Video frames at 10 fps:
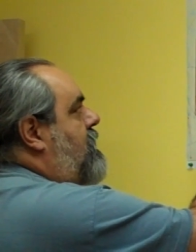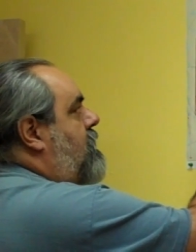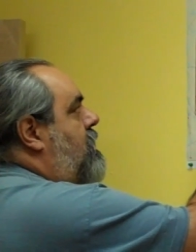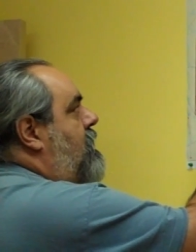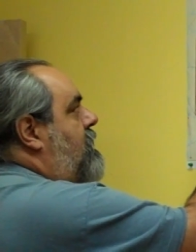
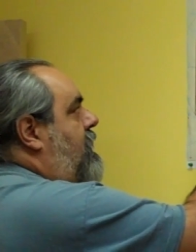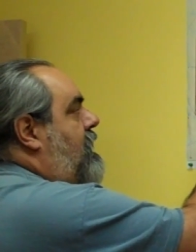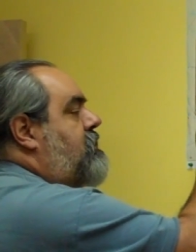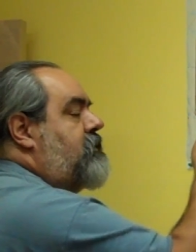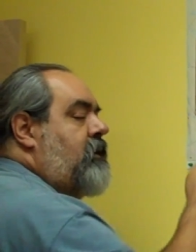Lake.
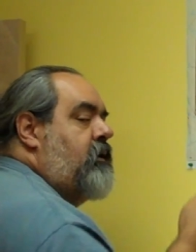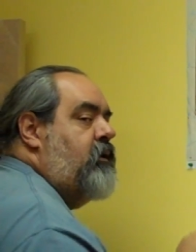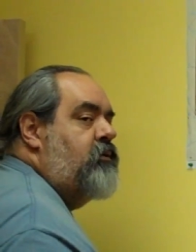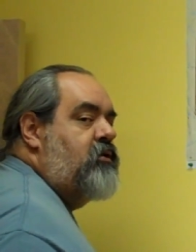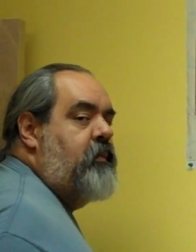Cass
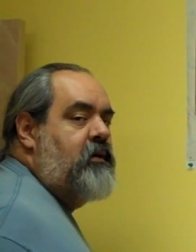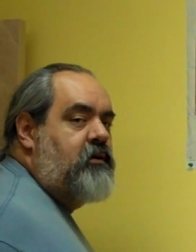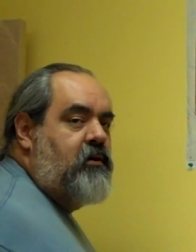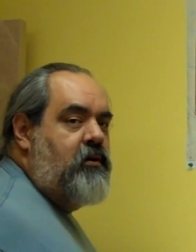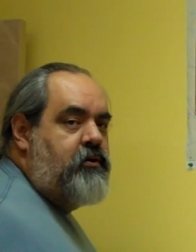Lake used to be a
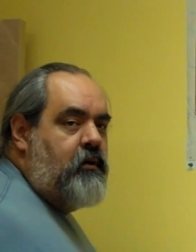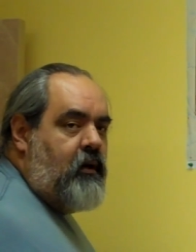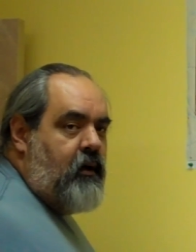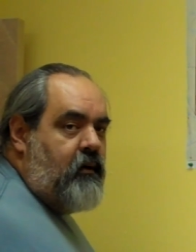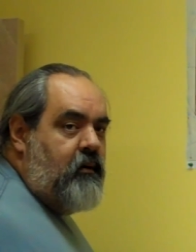
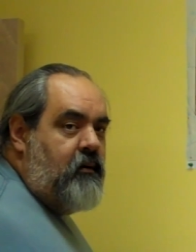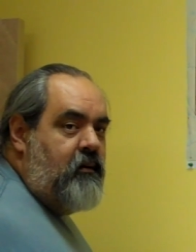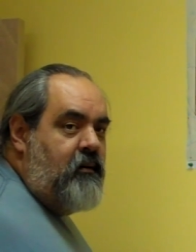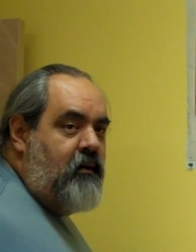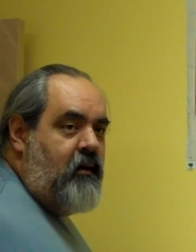sturgeon lake
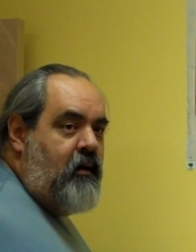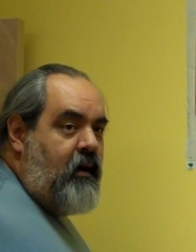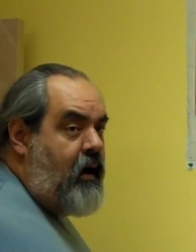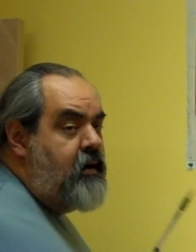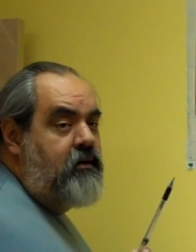
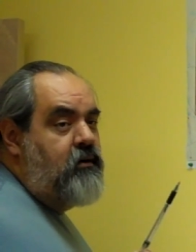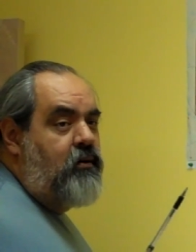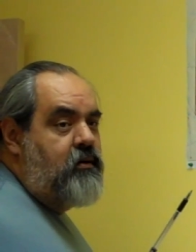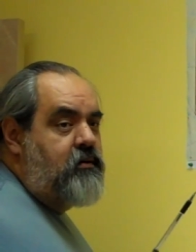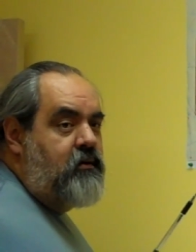and I didn't
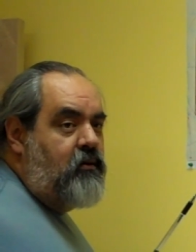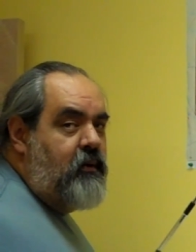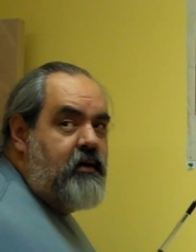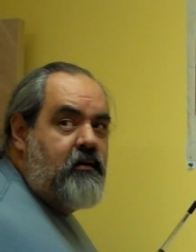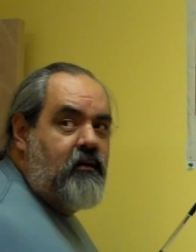know this until
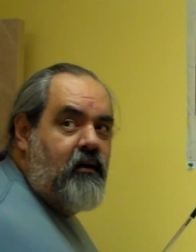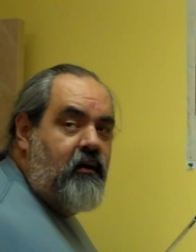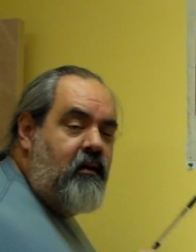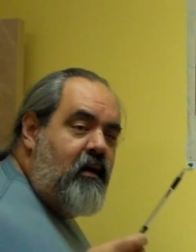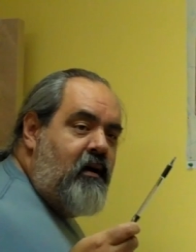recently.
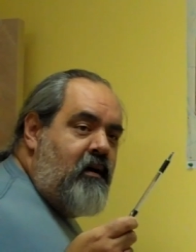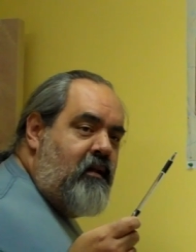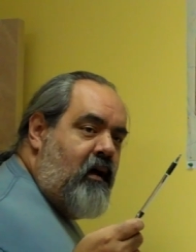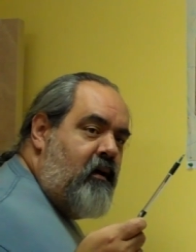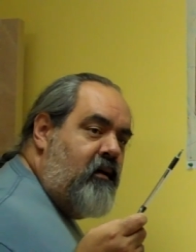
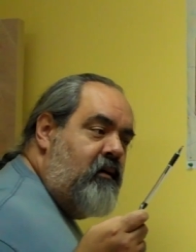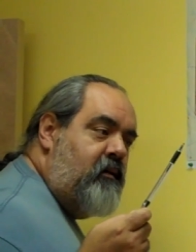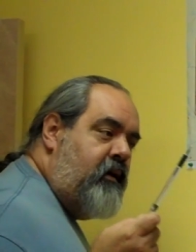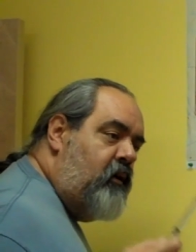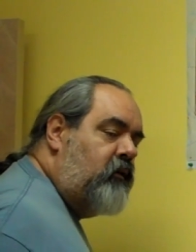They
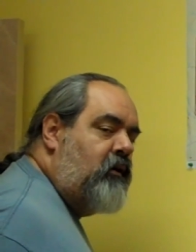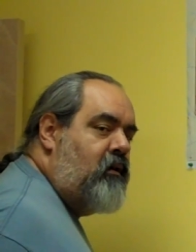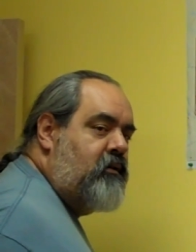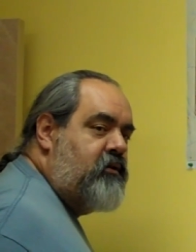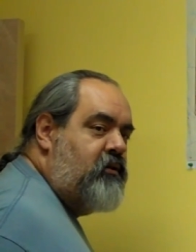killed
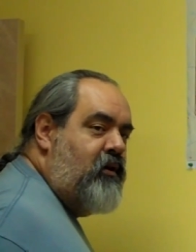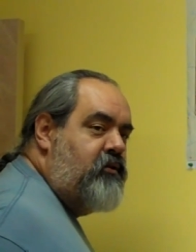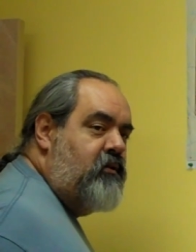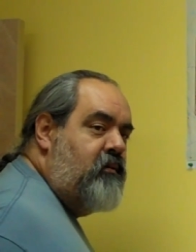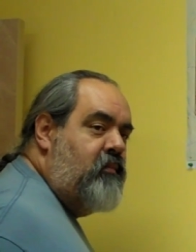all the
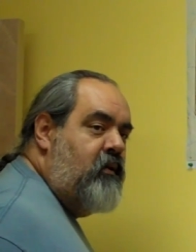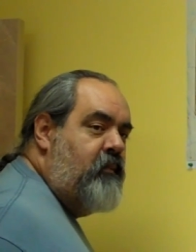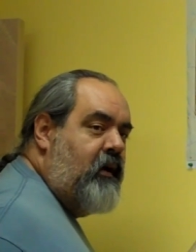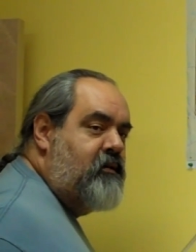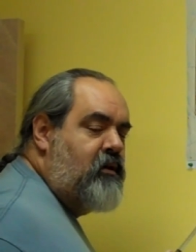sturgeon
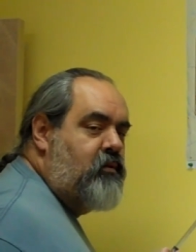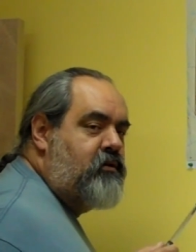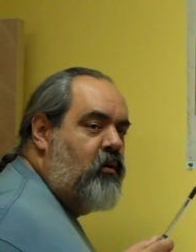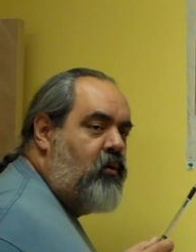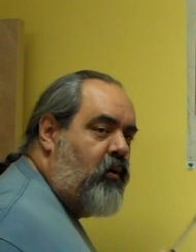because they were
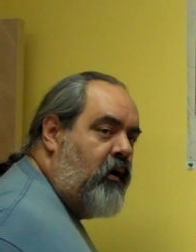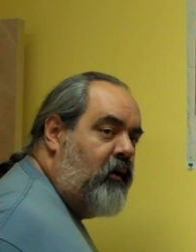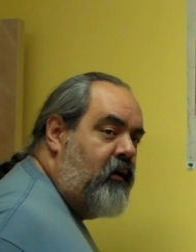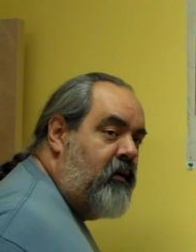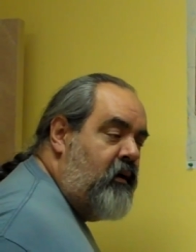so
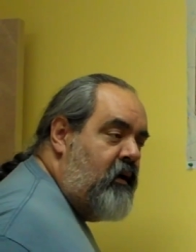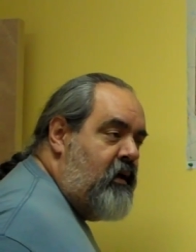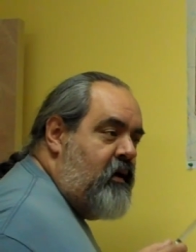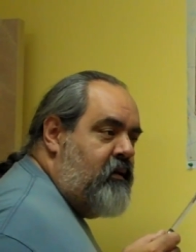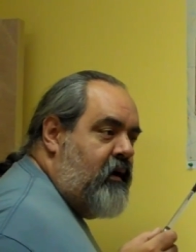oily,
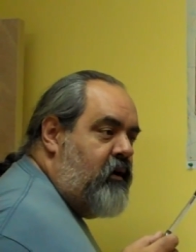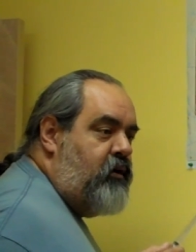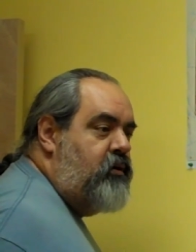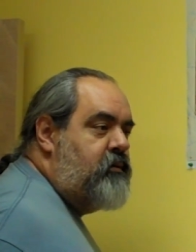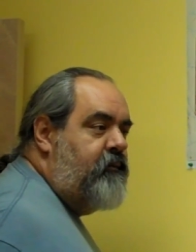they
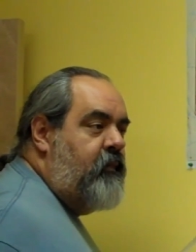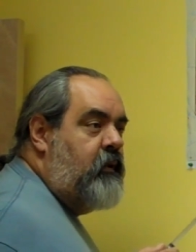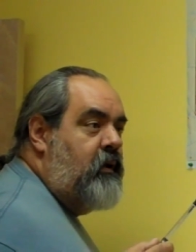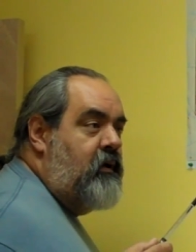could use them